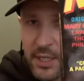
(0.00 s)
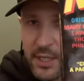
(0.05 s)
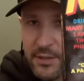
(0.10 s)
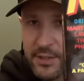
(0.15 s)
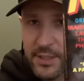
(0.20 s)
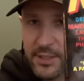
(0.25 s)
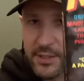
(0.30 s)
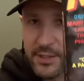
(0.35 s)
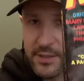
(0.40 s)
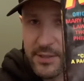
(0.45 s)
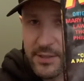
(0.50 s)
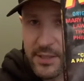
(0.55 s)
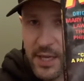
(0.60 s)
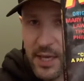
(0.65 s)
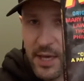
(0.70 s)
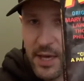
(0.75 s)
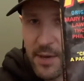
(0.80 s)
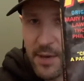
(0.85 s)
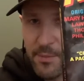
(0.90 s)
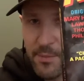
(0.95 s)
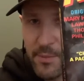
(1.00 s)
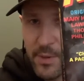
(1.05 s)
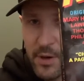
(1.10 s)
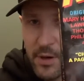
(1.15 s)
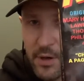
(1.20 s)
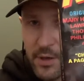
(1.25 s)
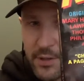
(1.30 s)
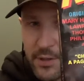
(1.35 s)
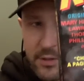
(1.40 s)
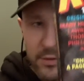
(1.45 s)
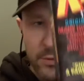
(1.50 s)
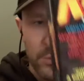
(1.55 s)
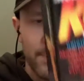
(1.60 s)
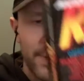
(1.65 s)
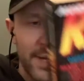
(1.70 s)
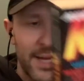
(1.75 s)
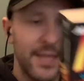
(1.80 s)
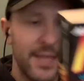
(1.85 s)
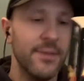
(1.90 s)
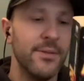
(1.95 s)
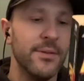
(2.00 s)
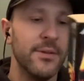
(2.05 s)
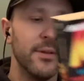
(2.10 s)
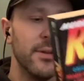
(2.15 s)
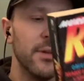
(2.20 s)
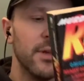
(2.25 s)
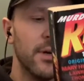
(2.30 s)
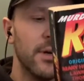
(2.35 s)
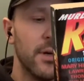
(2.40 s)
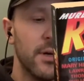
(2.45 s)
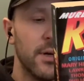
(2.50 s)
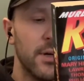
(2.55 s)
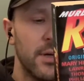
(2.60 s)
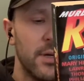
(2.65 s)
This is Otto Penzler,